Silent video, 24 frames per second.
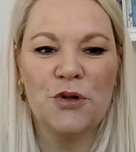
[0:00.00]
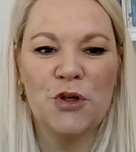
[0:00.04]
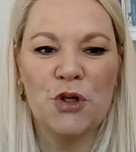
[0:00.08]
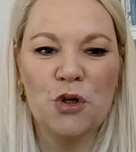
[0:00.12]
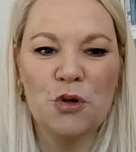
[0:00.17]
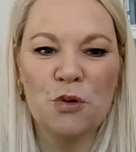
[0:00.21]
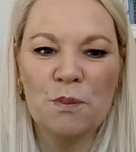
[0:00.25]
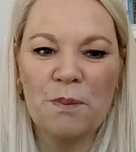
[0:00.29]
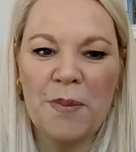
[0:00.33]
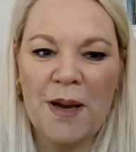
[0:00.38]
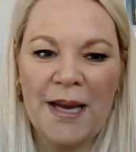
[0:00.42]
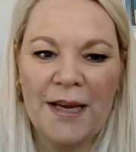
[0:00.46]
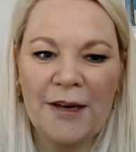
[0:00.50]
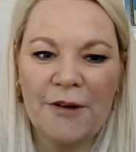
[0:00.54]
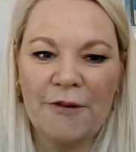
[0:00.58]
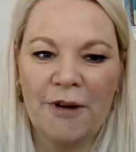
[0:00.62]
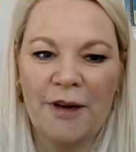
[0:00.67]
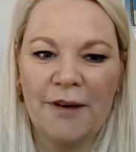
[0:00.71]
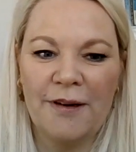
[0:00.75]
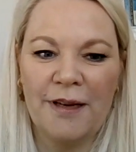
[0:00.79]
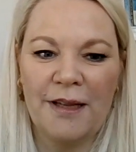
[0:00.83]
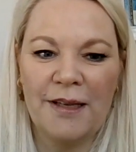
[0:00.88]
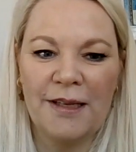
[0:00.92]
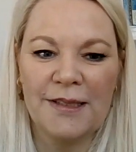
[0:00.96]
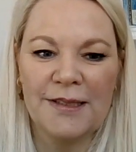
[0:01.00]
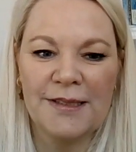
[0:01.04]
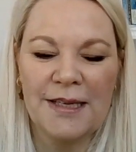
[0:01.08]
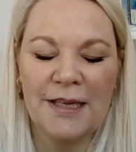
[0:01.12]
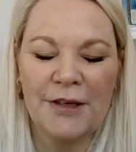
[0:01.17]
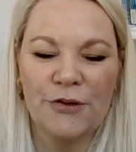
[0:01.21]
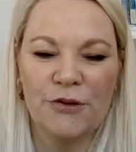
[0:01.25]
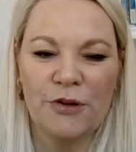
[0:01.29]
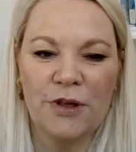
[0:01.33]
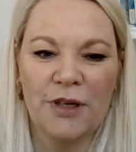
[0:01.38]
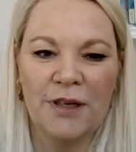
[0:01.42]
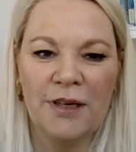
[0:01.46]
to know your background,
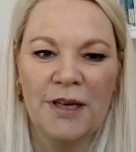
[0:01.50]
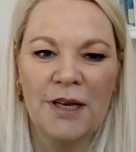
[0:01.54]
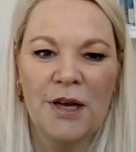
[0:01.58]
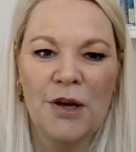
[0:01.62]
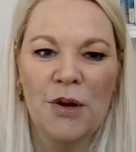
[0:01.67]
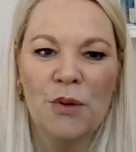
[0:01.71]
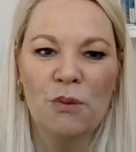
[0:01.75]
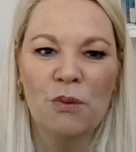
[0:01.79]
Alexandra, and